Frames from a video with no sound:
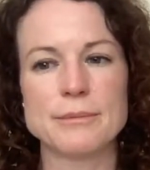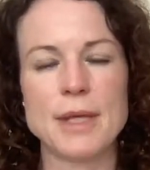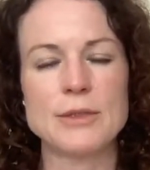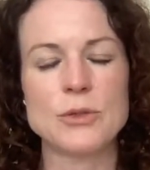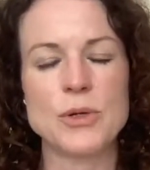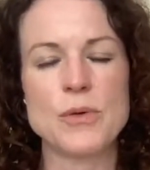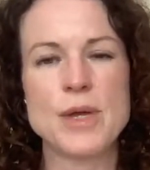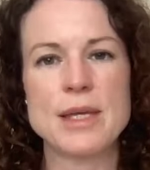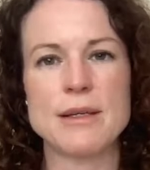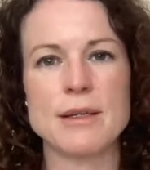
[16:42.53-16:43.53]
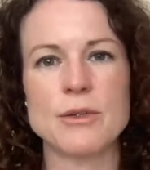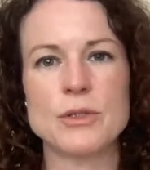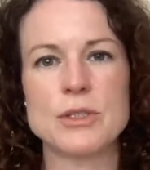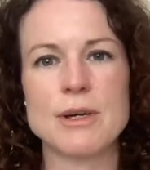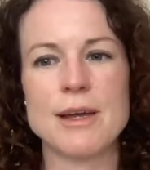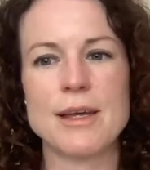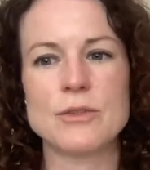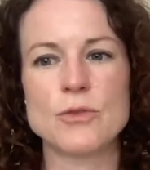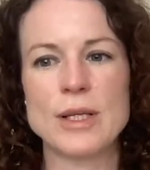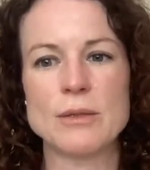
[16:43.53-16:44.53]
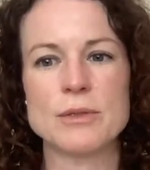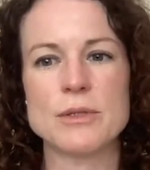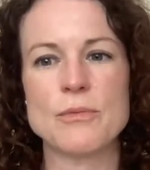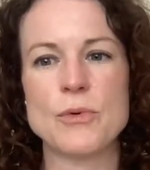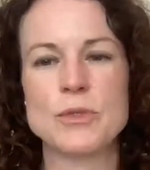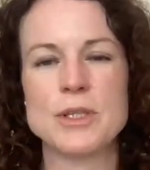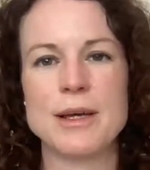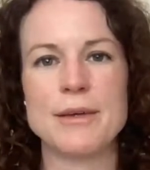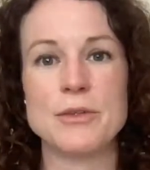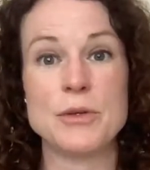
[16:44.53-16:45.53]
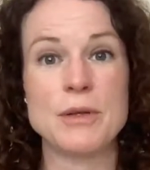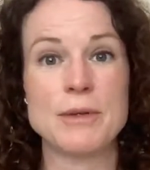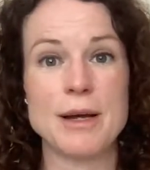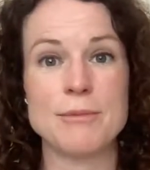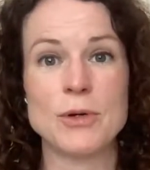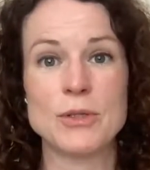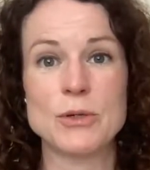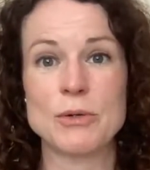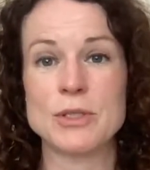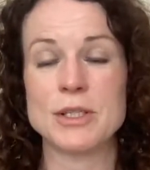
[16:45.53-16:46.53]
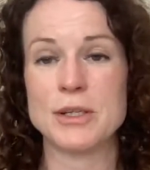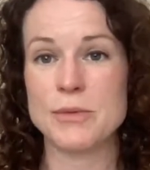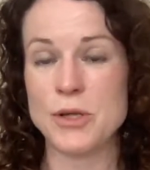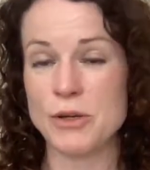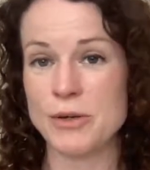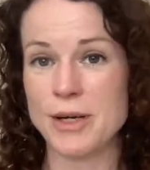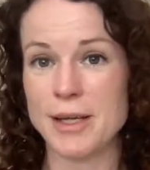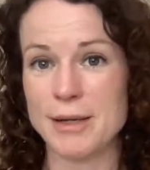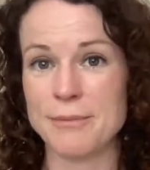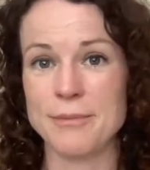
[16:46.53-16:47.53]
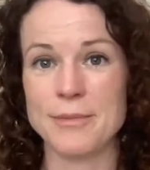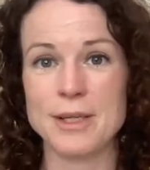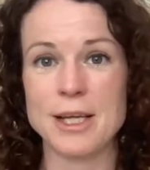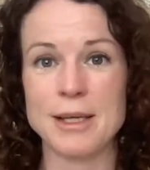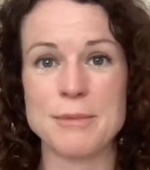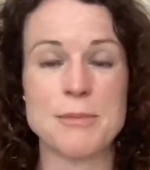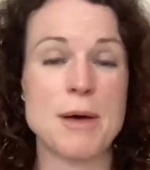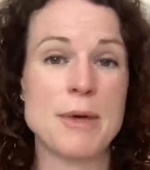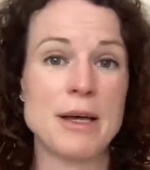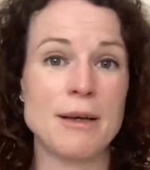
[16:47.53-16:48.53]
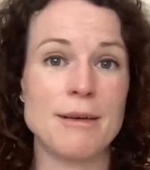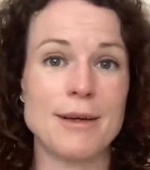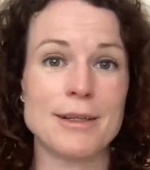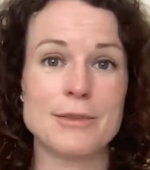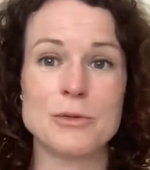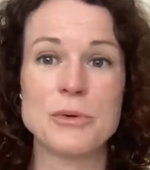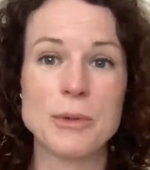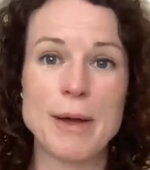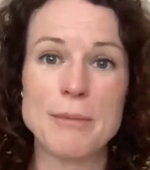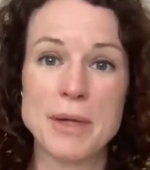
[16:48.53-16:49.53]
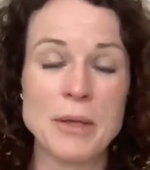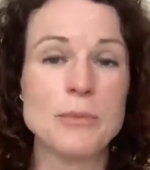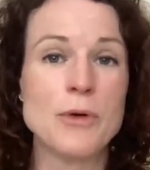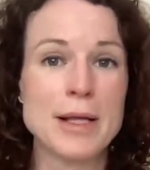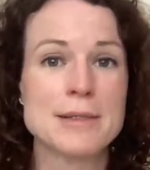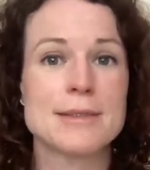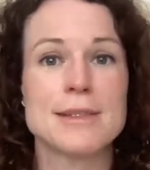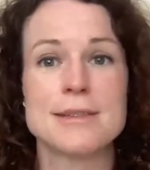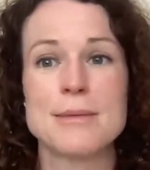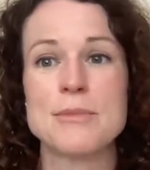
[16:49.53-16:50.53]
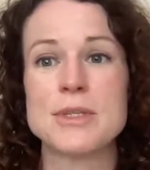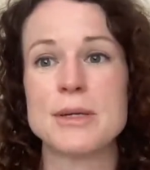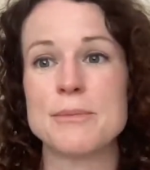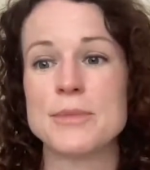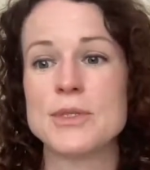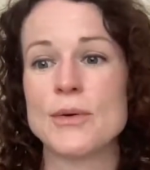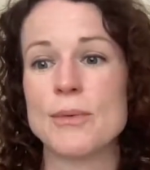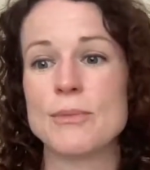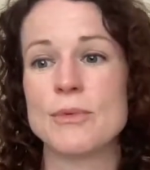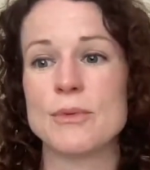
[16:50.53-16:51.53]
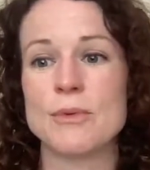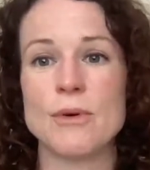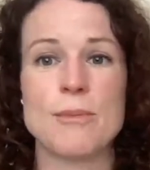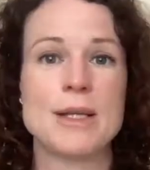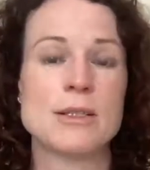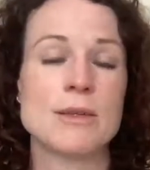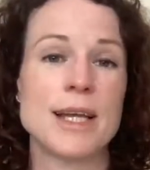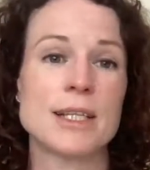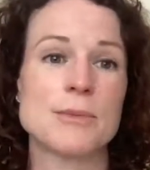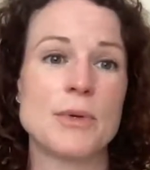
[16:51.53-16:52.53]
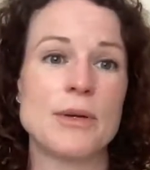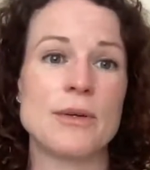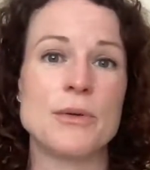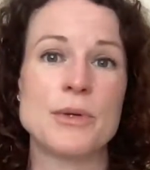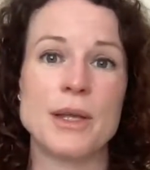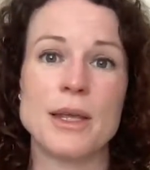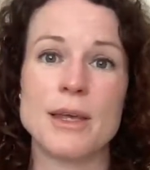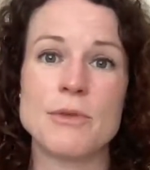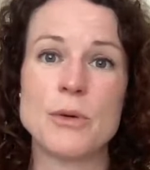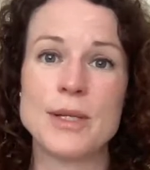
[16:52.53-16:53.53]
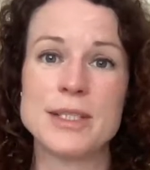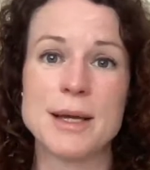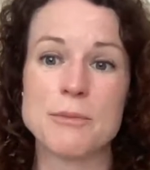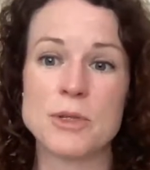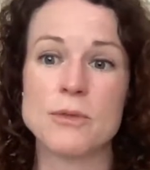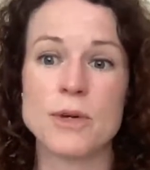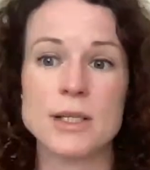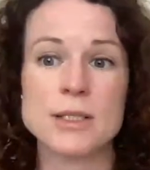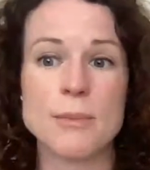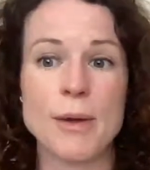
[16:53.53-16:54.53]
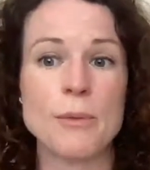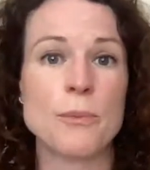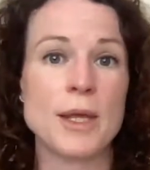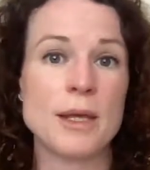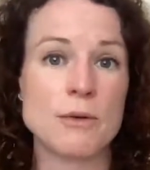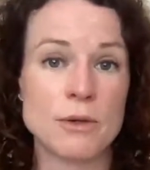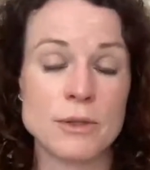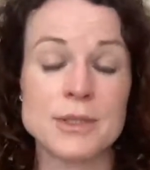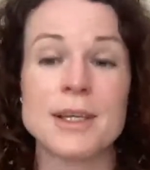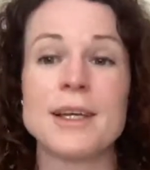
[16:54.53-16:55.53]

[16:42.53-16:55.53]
Make sure you eat a good diet, drink lots of water. You know that I'm not a doctor, don't you? I am a mama, and I talk about my own pregnancy symptoms. So I'm not a medical expert who can give you in-depth advice about PCOS